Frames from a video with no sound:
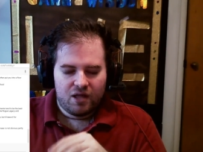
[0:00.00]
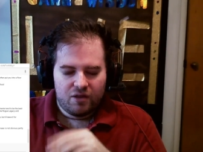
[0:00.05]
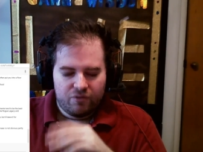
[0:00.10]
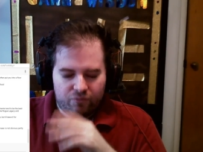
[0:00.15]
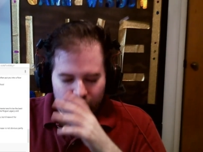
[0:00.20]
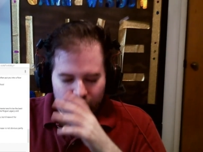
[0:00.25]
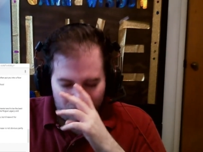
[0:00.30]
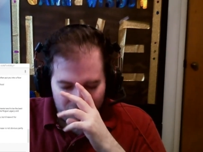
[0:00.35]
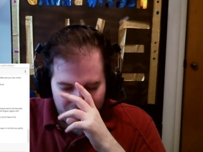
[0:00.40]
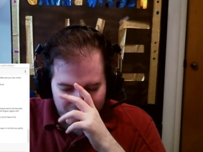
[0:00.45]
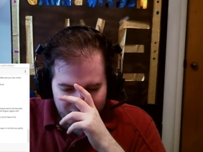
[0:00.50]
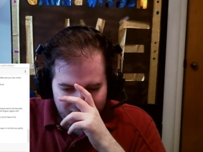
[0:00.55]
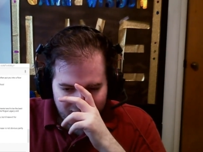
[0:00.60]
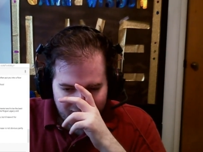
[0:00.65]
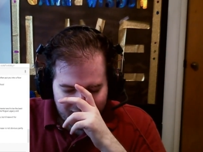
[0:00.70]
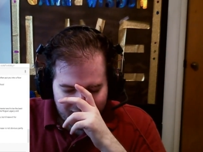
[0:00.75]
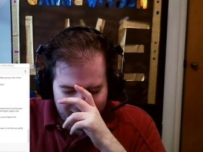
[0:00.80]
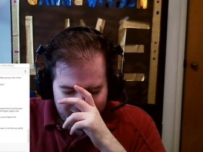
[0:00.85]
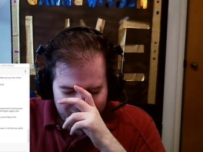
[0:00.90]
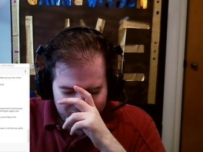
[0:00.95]
One of the
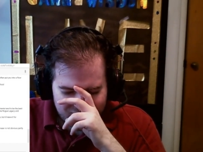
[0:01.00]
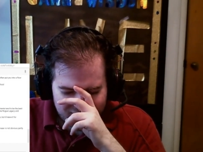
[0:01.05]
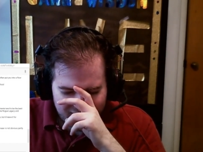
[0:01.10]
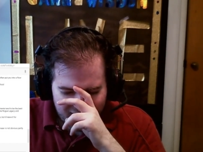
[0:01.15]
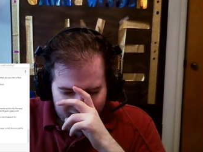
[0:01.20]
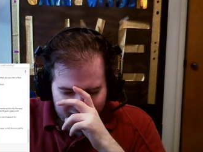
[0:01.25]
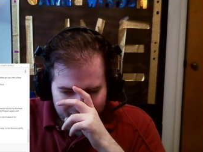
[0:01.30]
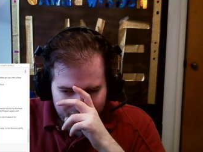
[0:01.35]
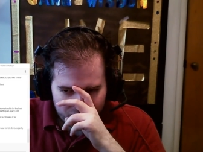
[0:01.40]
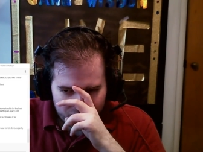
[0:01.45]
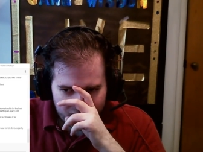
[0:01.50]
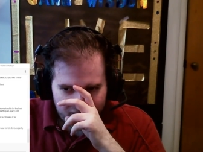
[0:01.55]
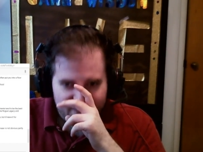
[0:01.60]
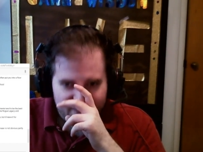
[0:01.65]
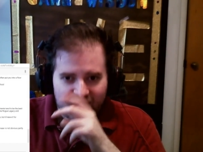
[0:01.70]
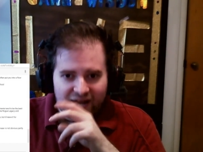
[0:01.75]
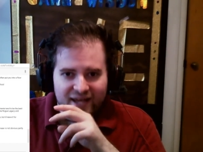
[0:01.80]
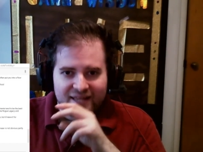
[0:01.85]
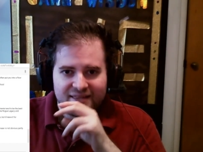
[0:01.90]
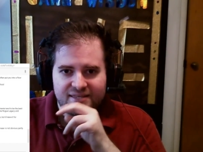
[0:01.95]
games that I played
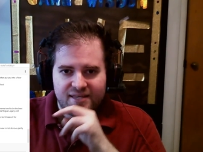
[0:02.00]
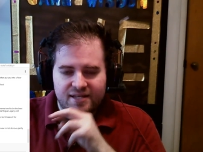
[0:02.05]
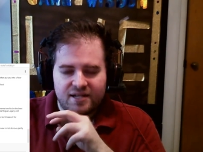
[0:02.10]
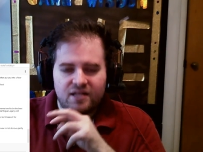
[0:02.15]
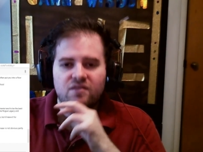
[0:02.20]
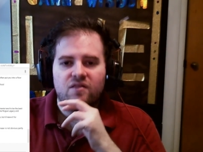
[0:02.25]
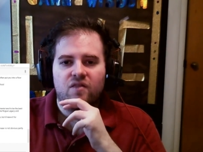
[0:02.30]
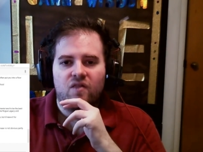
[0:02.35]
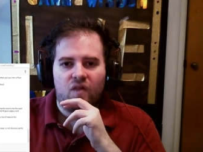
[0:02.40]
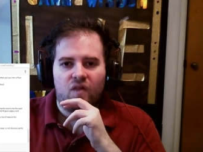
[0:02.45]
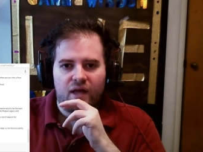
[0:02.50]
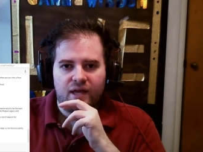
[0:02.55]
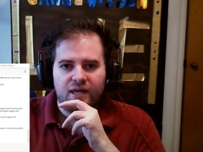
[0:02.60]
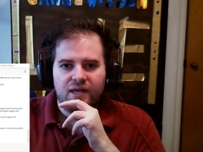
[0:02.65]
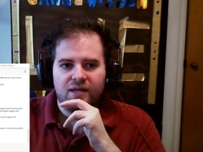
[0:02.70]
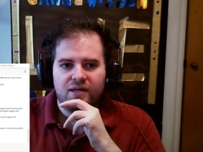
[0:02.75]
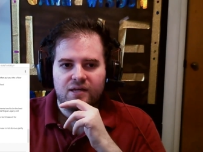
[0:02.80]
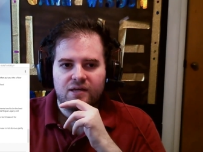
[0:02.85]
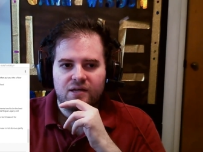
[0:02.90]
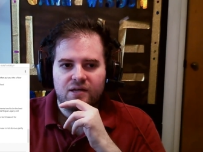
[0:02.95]
that I didn't
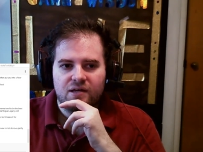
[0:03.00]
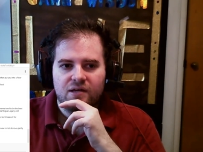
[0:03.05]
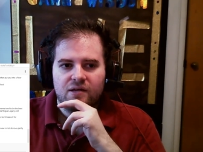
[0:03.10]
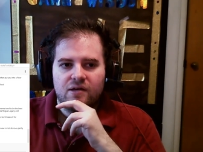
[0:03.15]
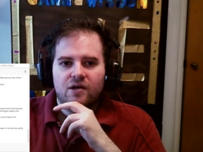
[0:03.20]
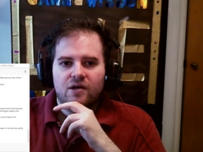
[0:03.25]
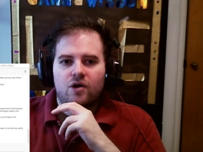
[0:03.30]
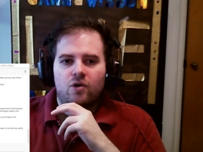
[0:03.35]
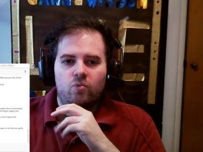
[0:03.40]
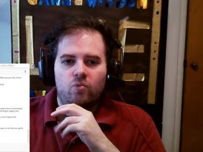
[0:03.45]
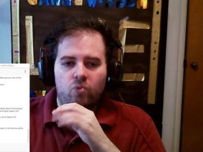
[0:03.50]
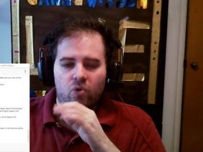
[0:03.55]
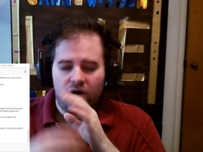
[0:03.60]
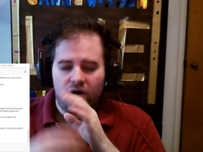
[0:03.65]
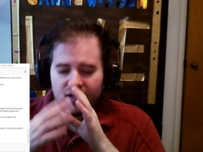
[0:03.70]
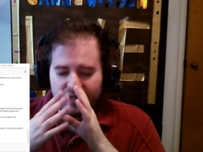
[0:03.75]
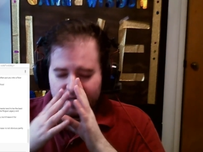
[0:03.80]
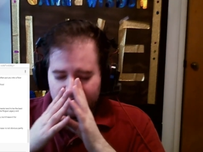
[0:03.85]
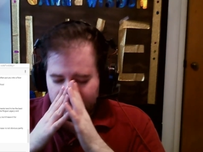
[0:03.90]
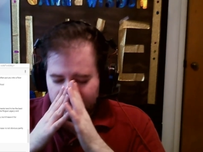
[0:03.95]
like
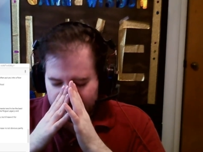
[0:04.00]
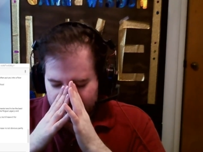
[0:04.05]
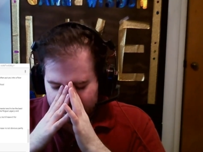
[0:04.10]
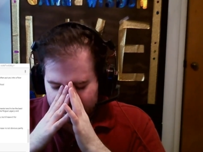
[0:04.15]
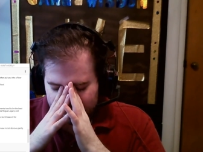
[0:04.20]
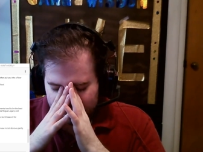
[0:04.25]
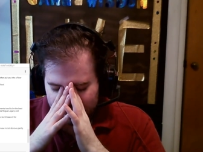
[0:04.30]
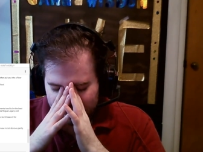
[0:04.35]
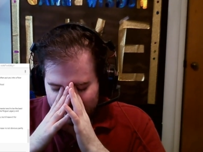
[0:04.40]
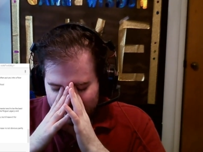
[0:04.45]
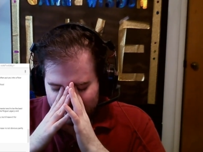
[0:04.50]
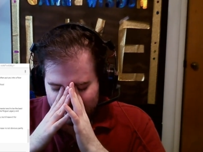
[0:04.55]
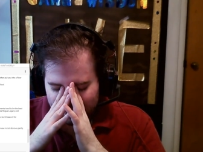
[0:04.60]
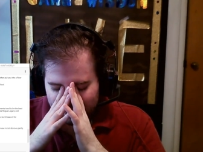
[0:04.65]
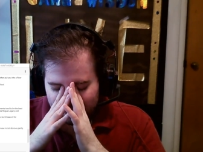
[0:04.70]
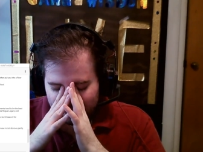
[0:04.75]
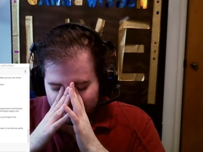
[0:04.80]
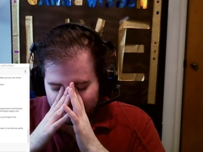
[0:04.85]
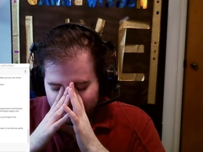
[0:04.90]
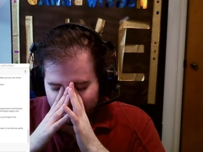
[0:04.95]
was... oh,
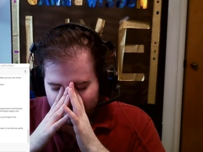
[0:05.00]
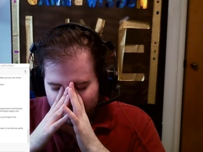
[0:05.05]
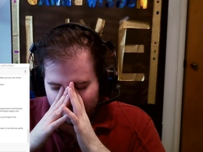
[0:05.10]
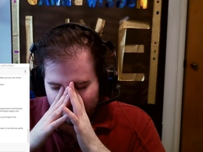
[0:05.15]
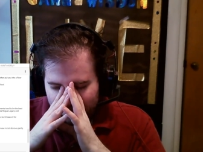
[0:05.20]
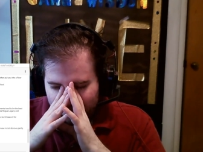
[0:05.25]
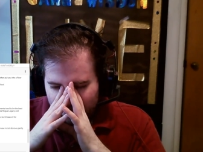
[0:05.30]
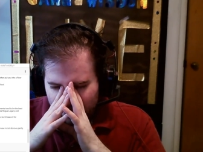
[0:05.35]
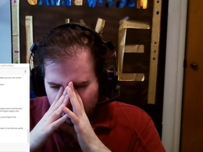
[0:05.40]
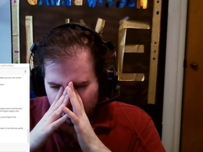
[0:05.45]
crap.